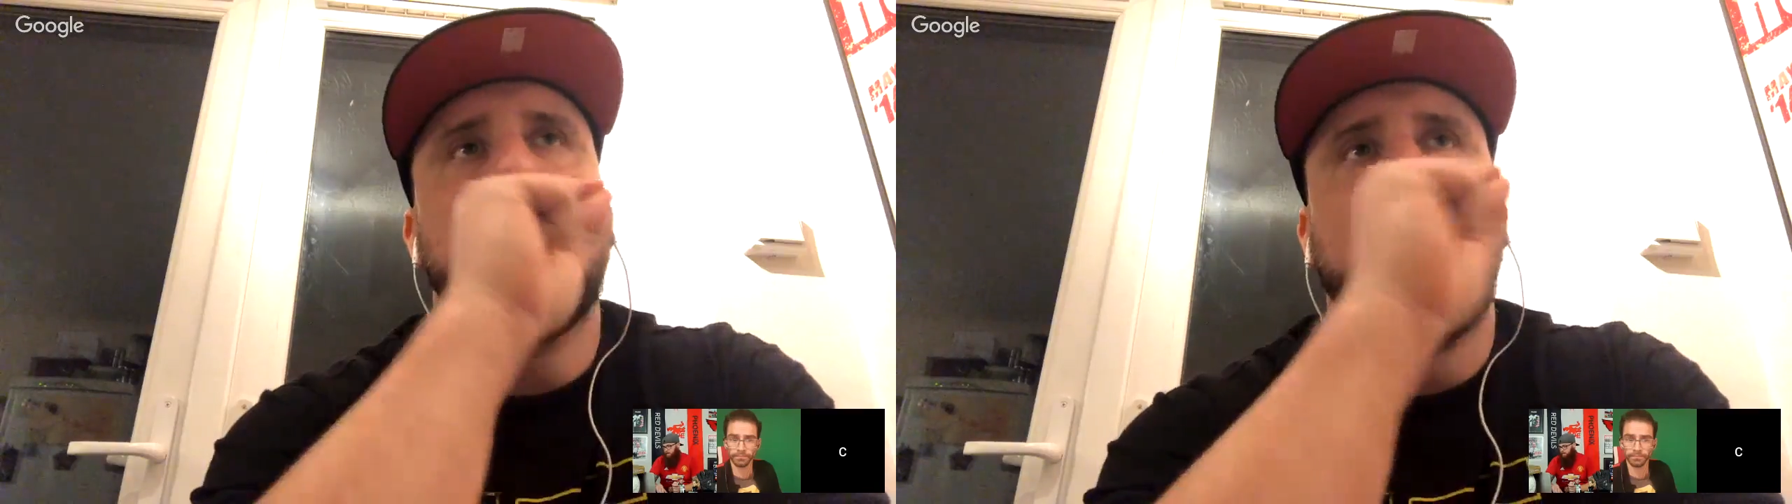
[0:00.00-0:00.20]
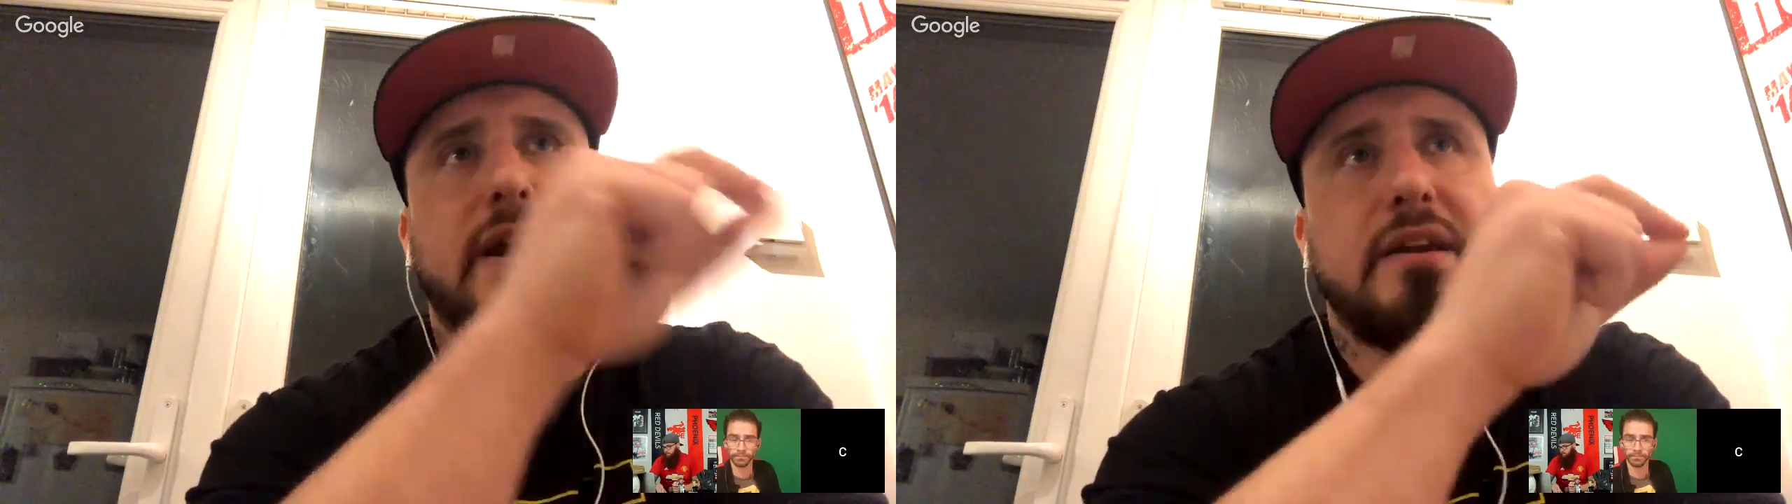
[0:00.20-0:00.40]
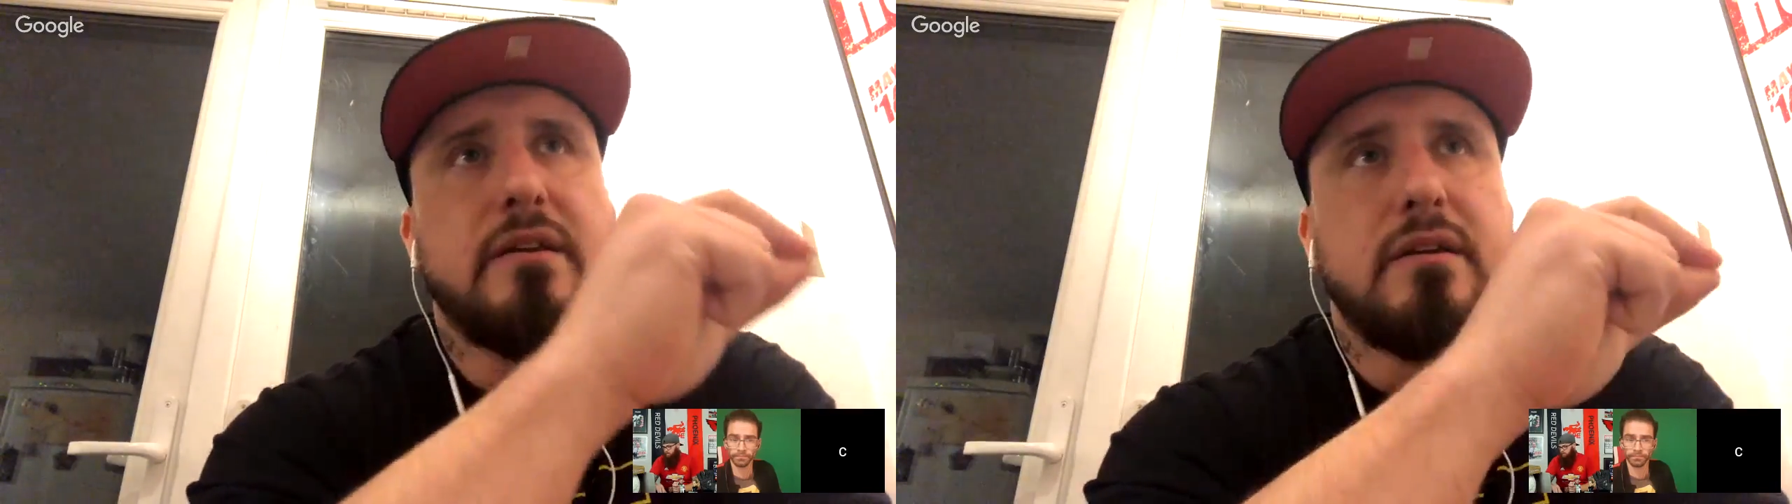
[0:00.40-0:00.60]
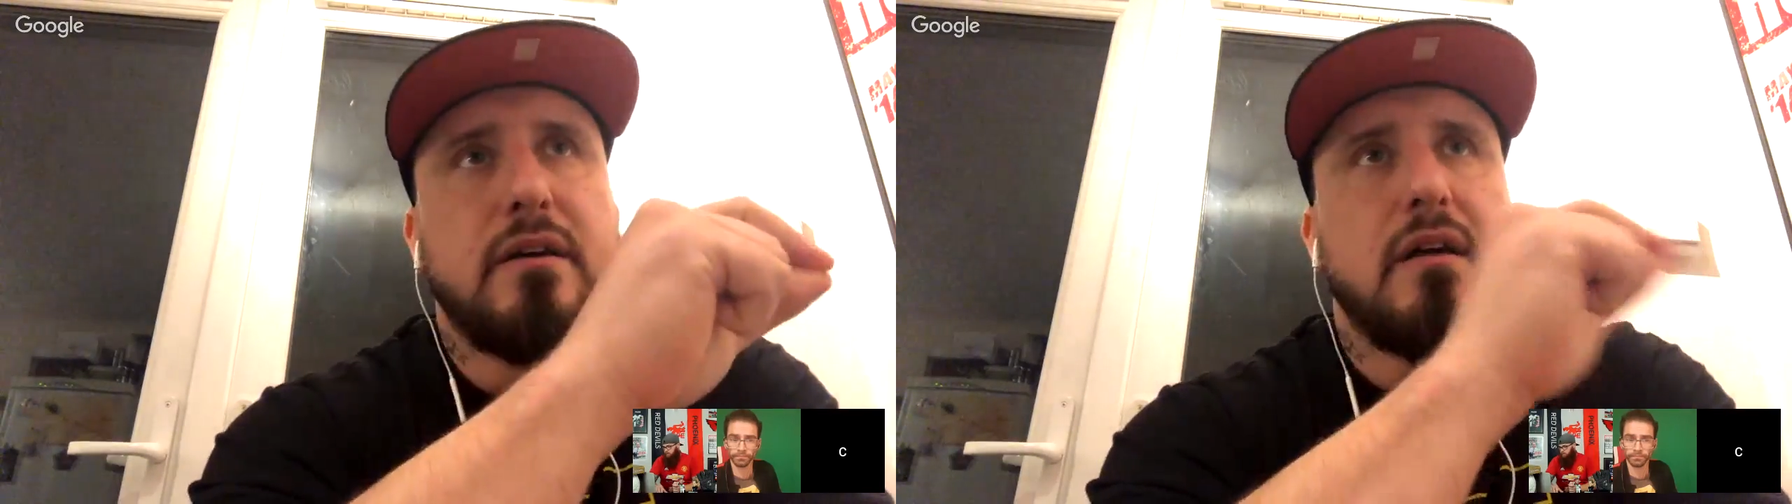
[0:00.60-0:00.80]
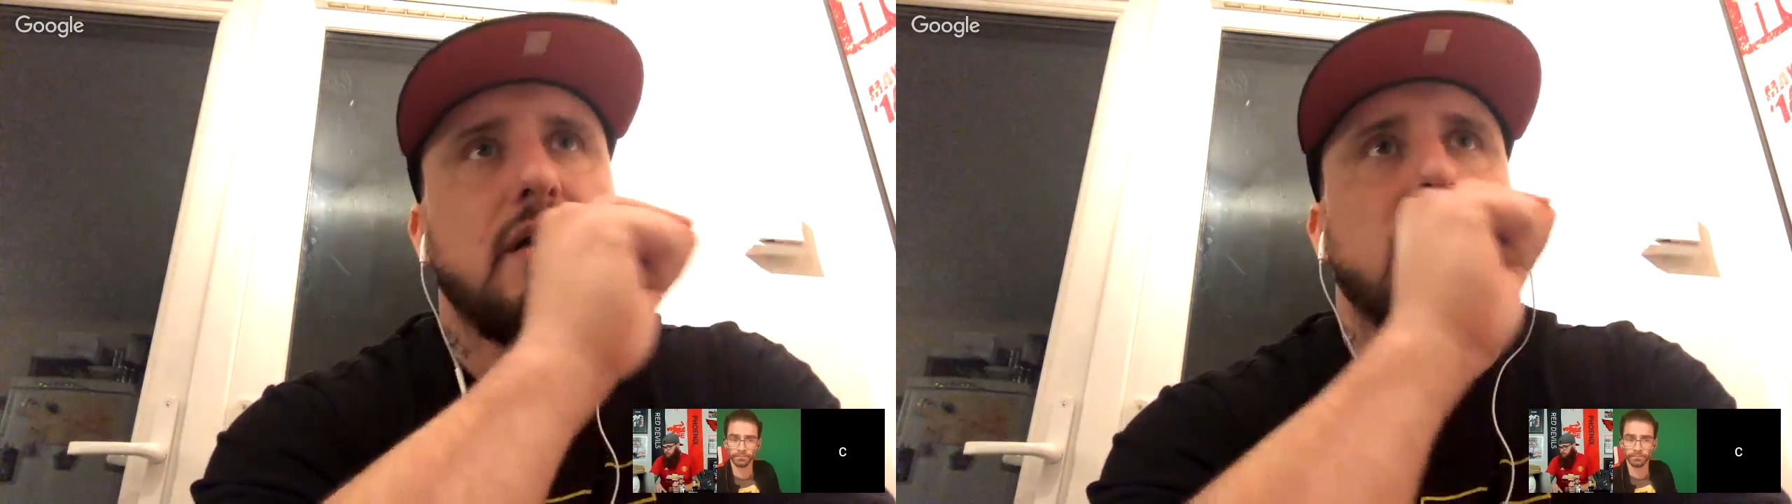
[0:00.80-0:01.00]
win,
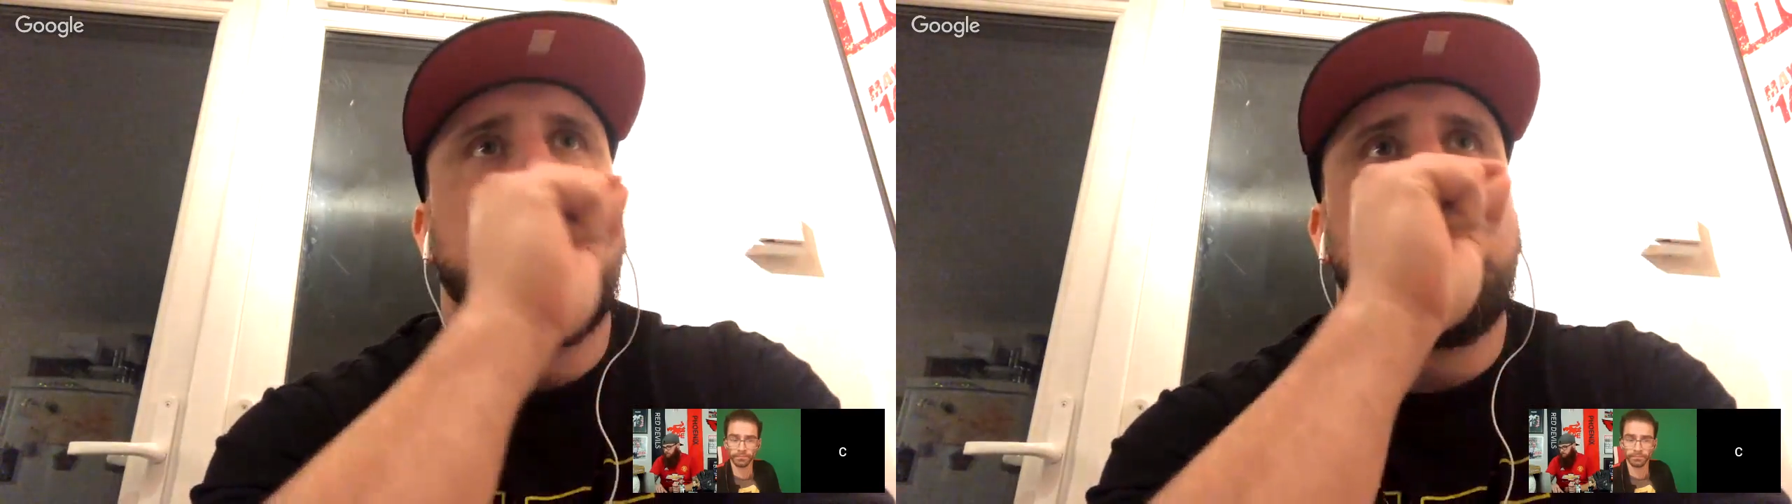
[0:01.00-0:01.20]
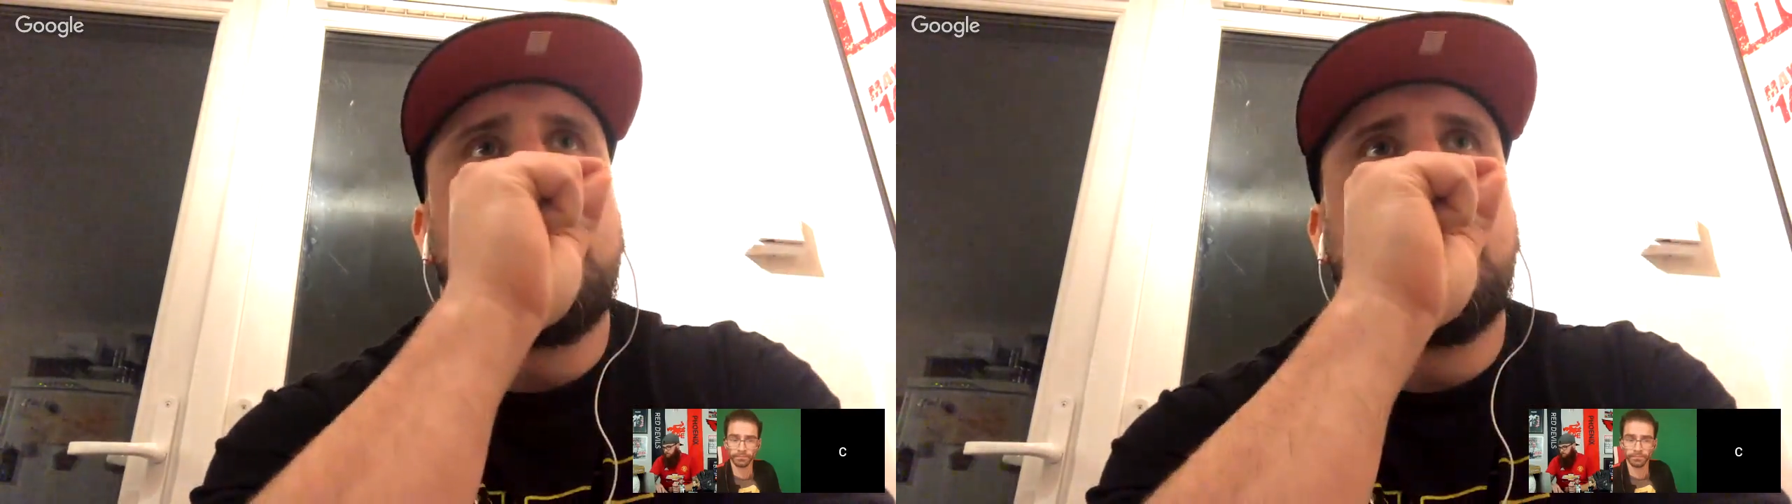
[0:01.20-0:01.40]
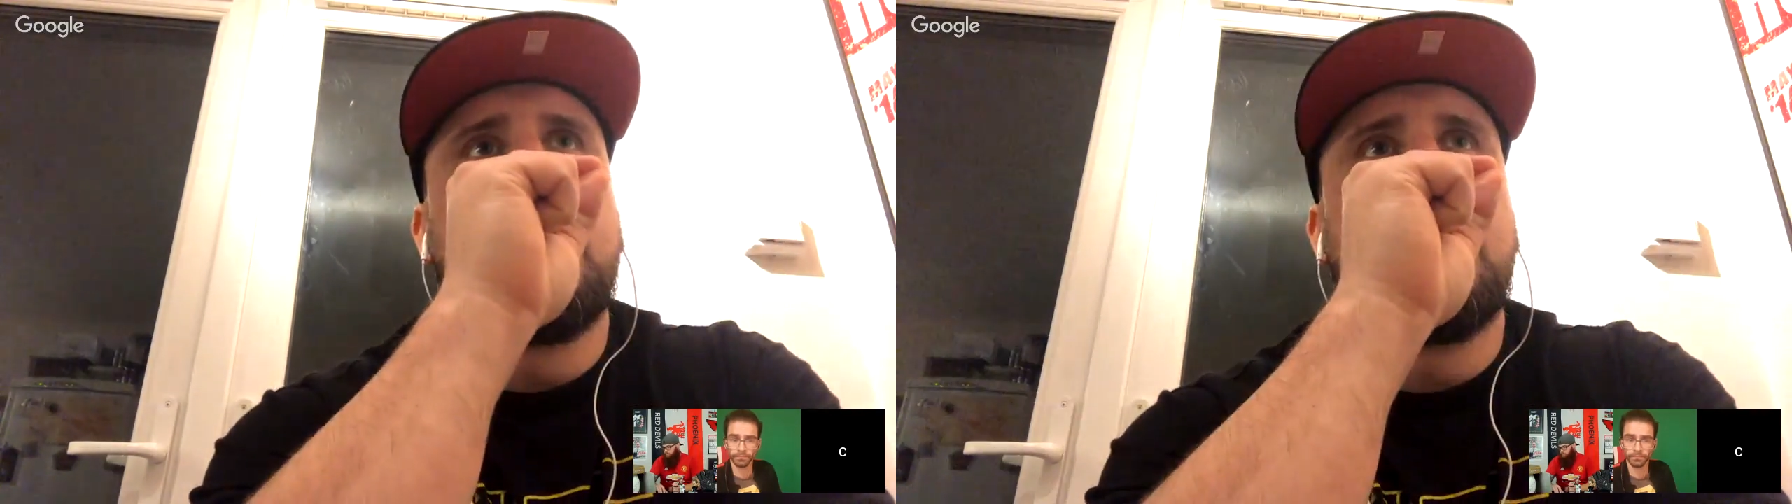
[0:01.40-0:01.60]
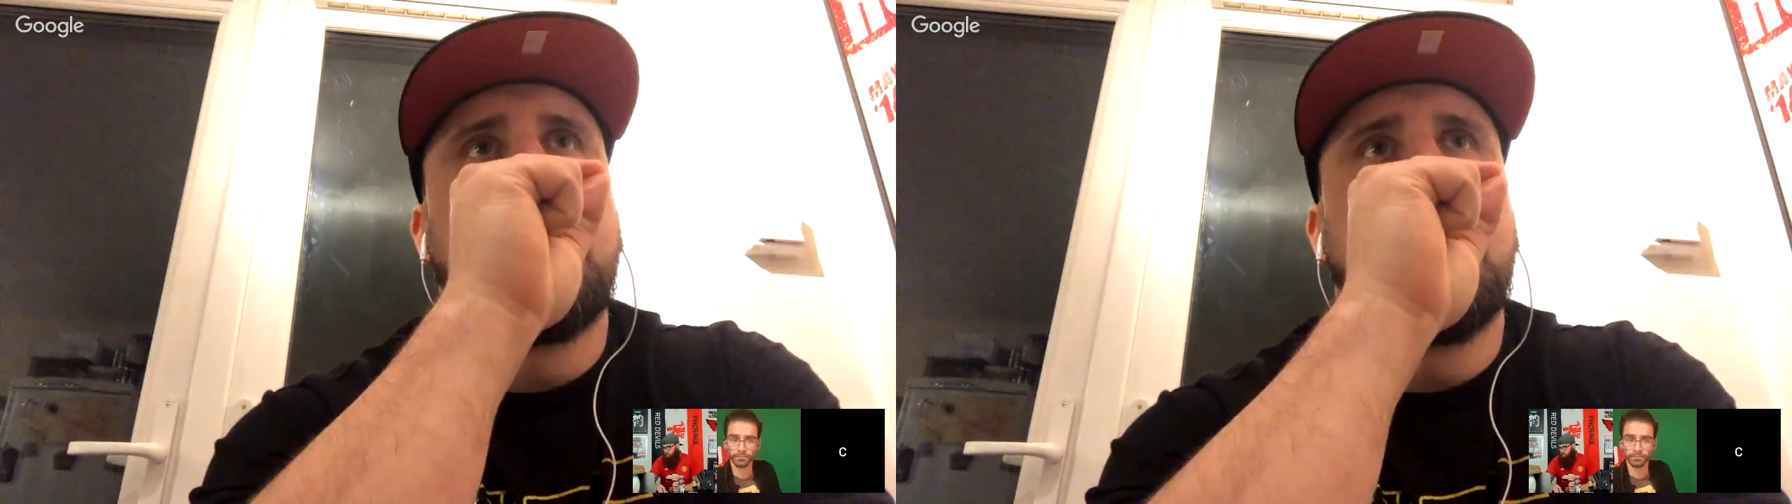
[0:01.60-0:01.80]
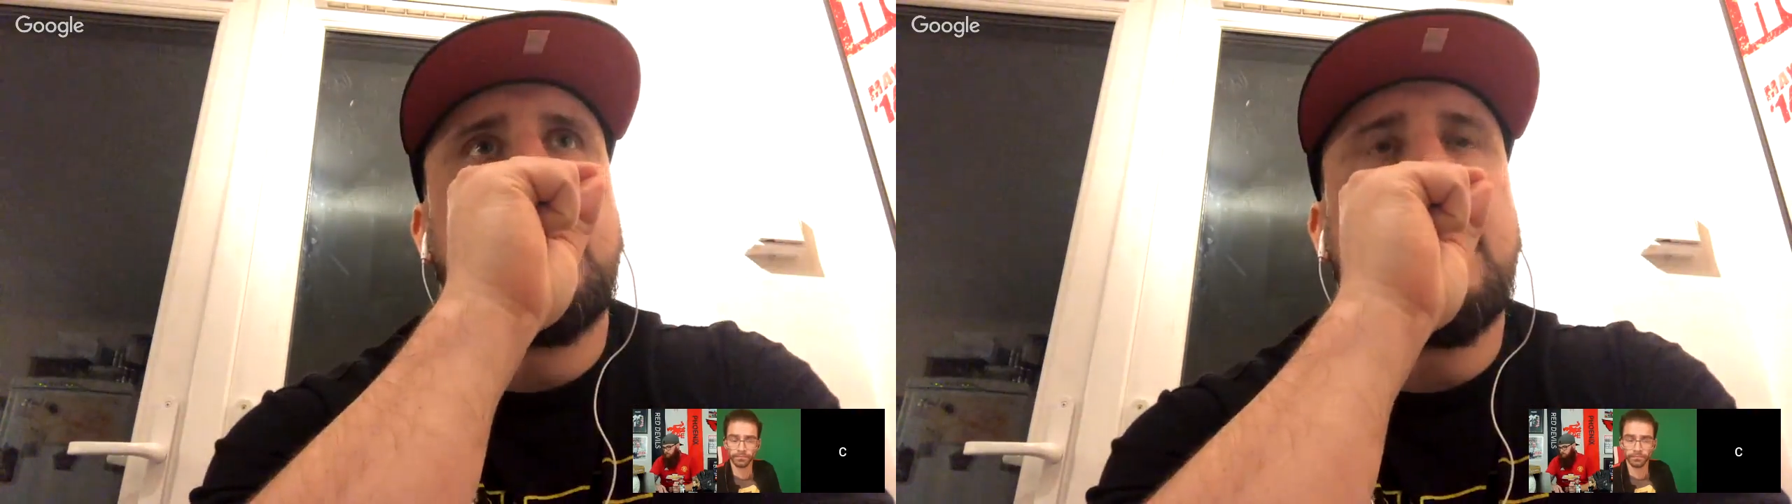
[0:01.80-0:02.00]

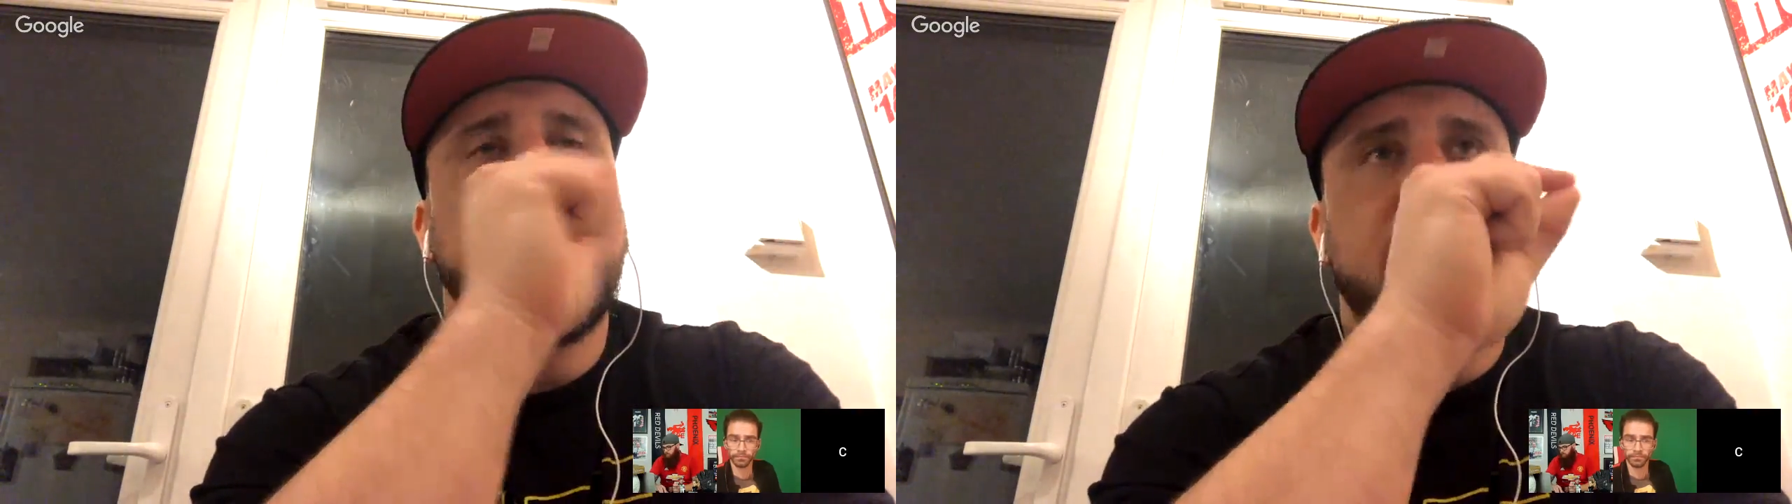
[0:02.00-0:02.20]
if